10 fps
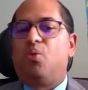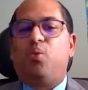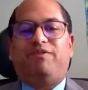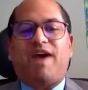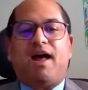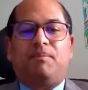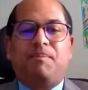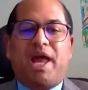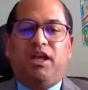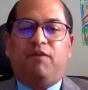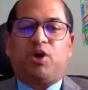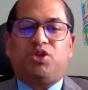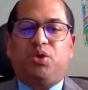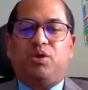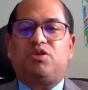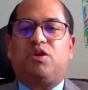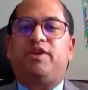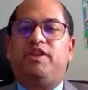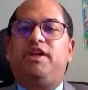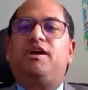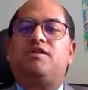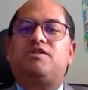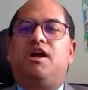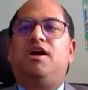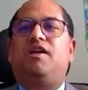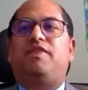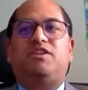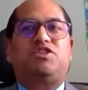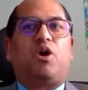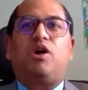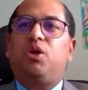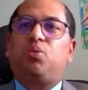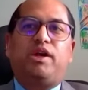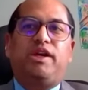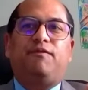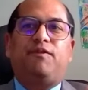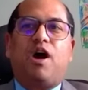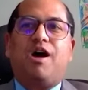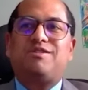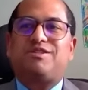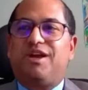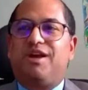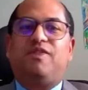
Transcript: We've had many of our tutors over the years, they started working for us.